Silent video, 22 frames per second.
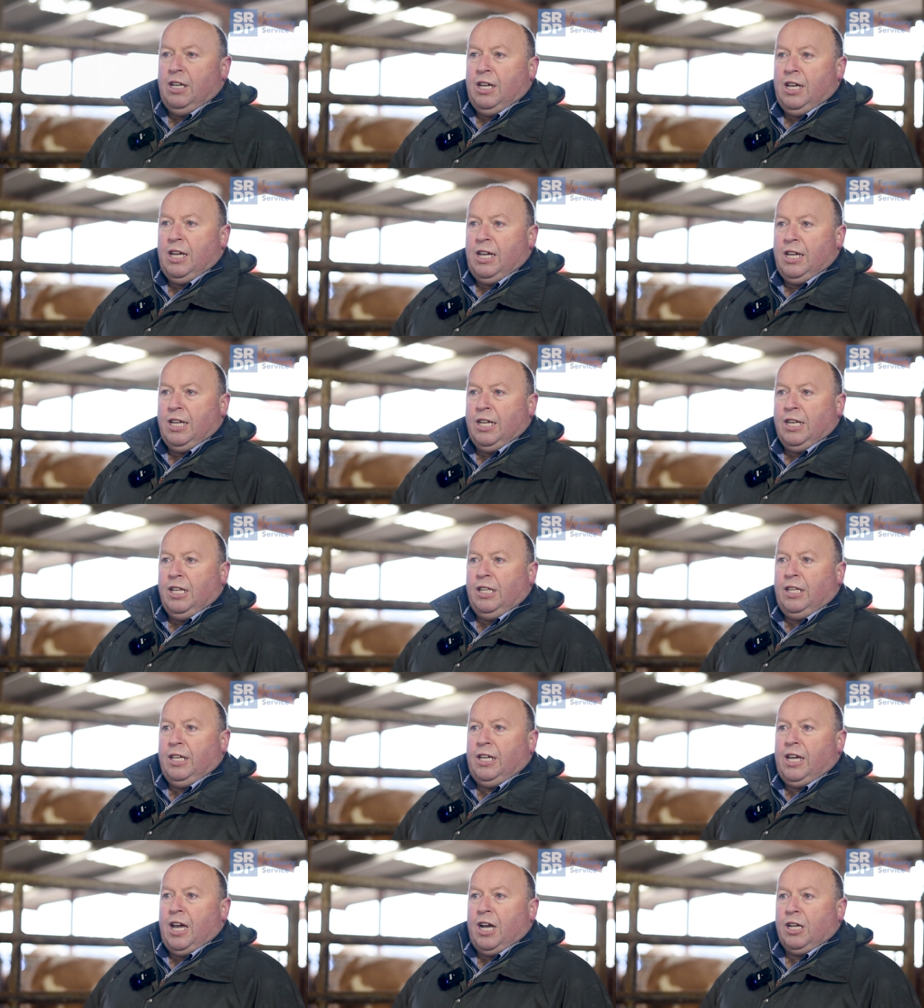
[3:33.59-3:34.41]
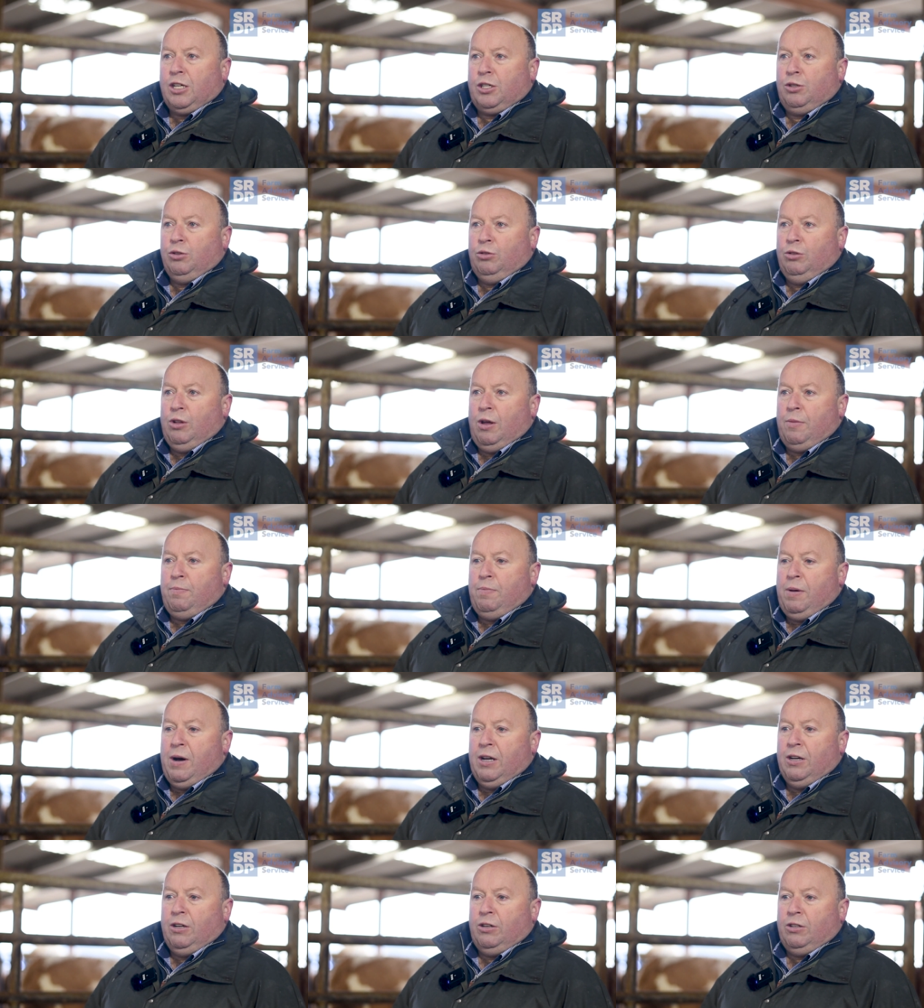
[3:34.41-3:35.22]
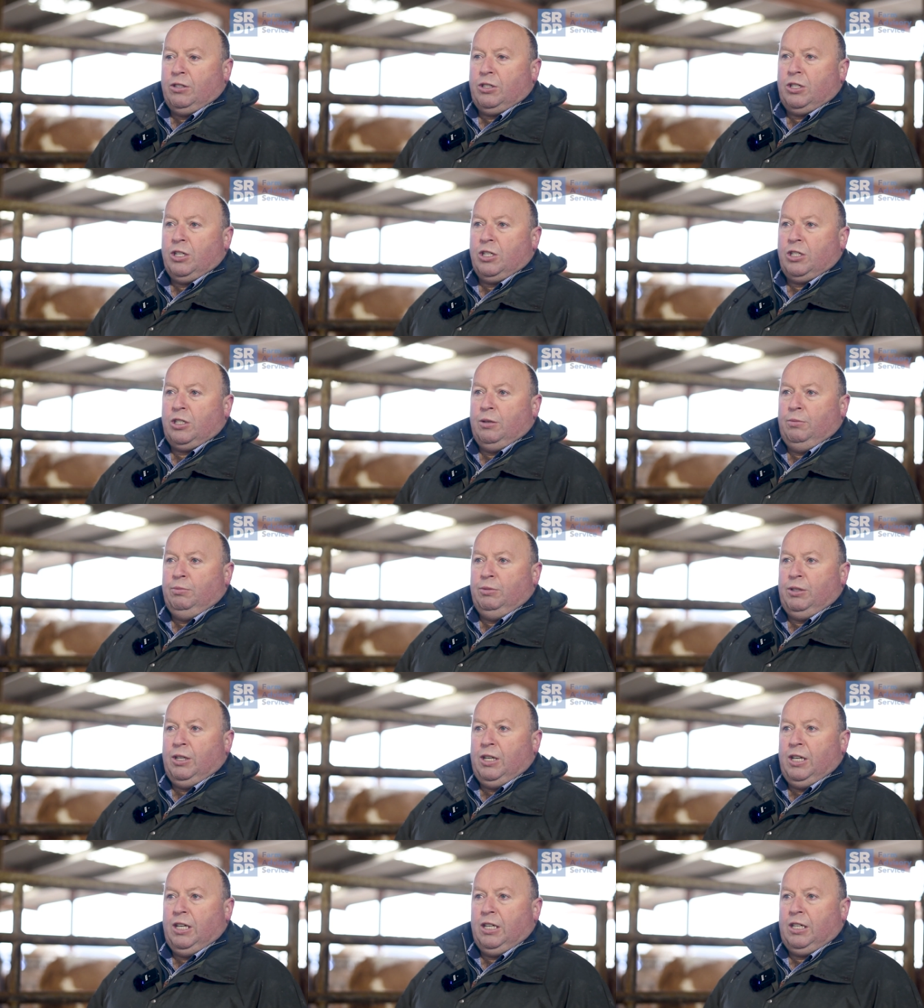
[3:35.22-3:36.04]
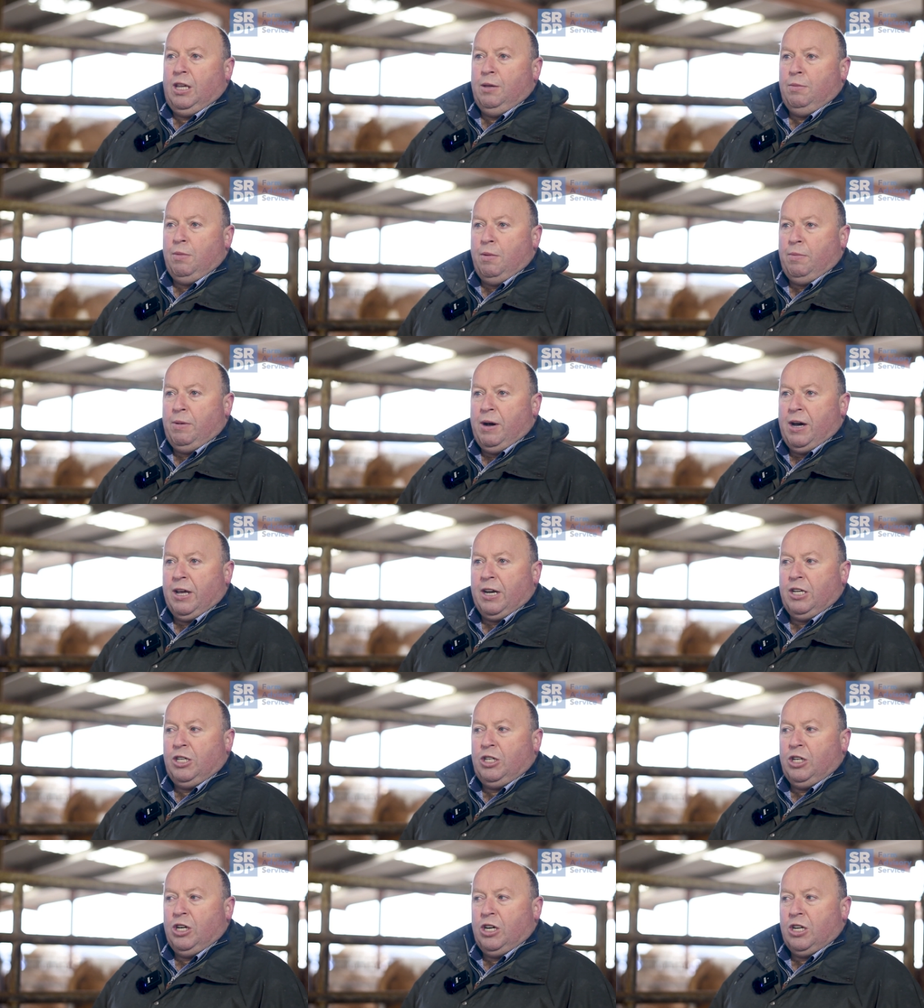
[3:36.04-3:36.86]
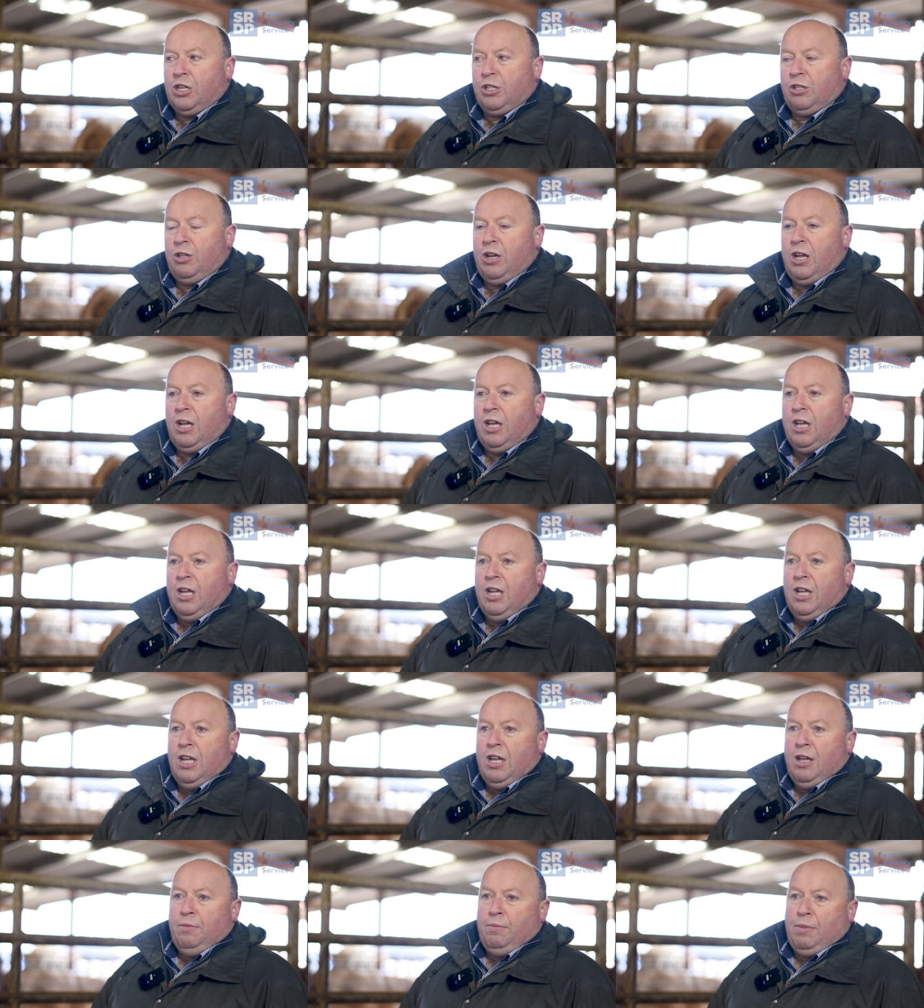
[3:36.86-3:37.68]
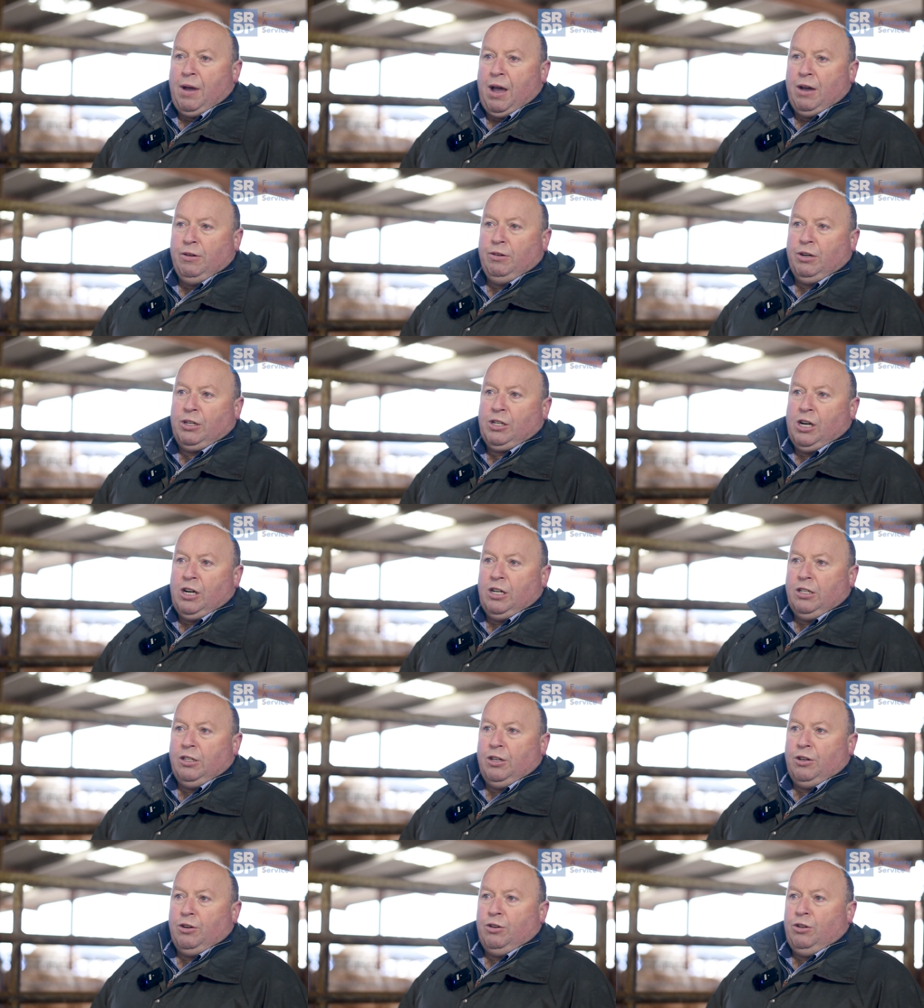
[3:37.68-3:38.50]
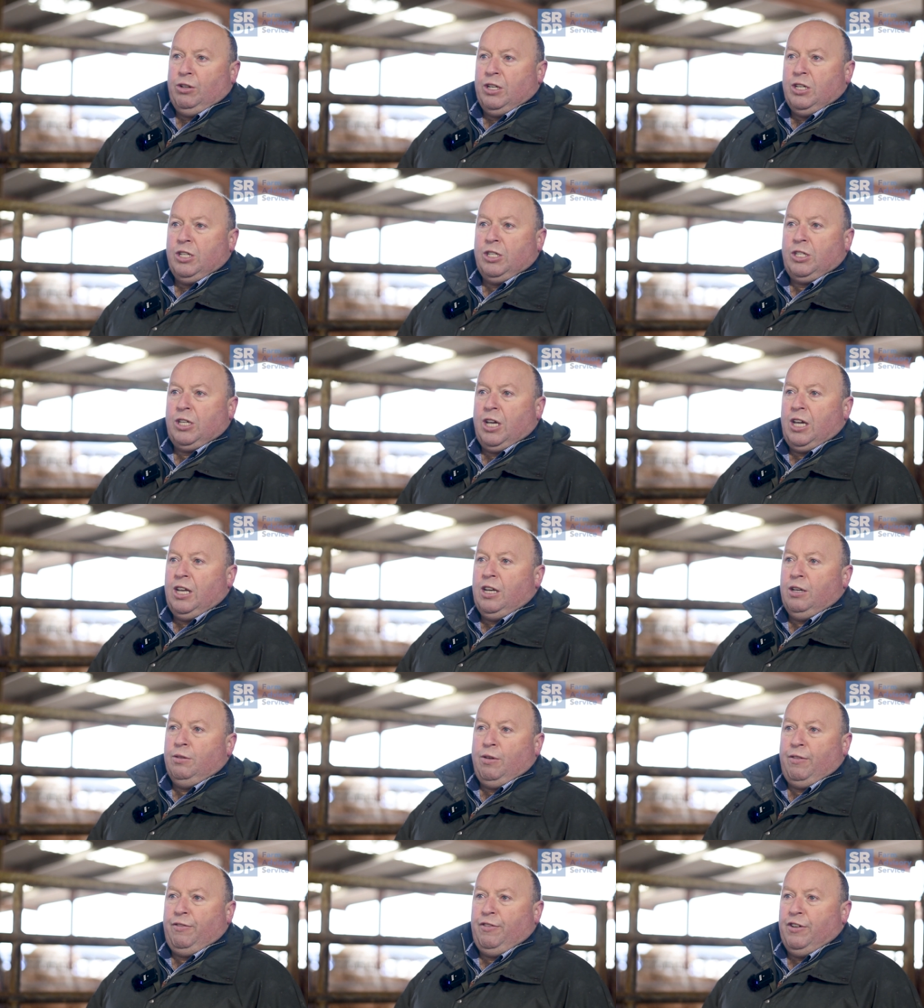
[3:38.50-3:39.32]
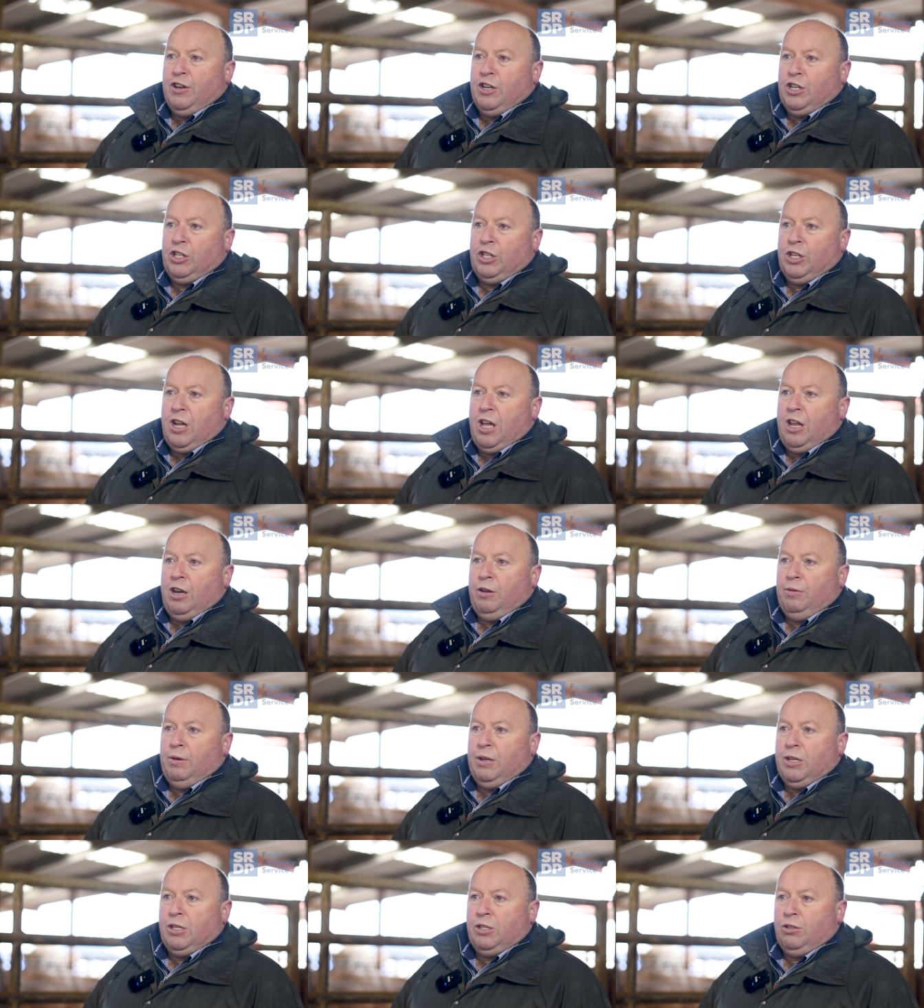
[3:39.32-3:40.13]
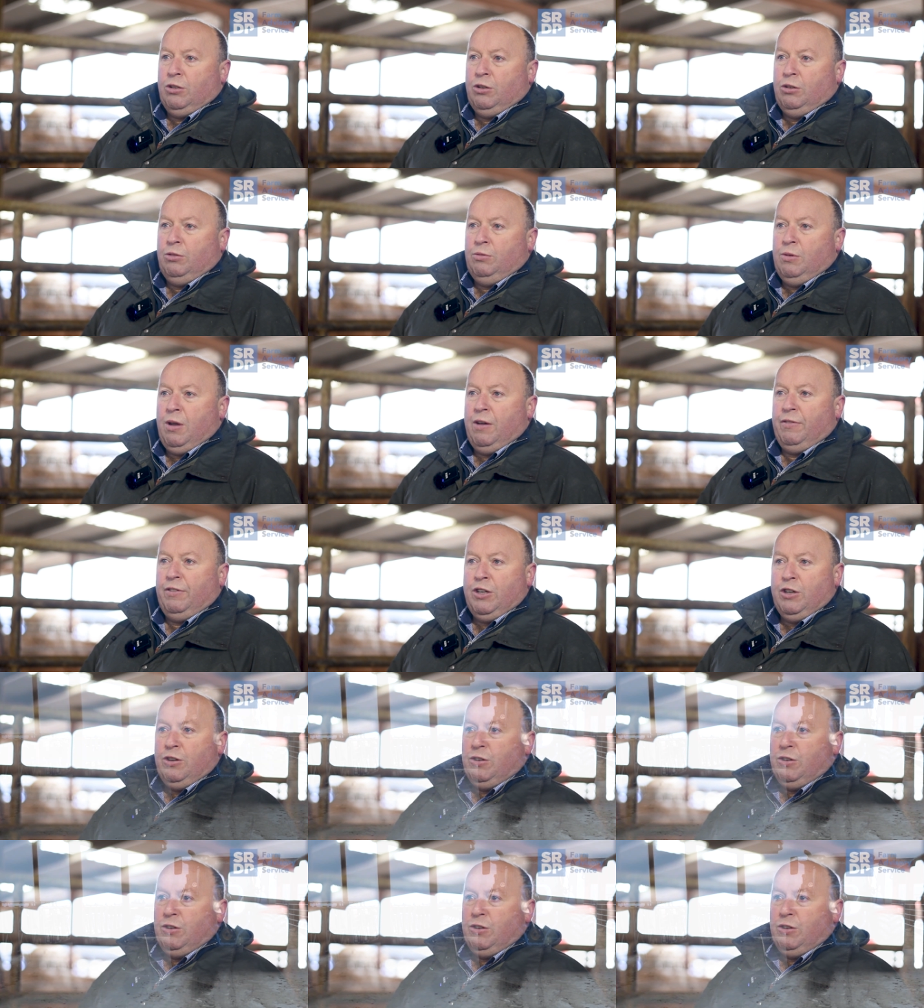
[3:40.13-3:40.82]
You need to get a solar panel system to keep the battery charged in it, but our cattle are all inside it, we're finishing anyway, so we haven't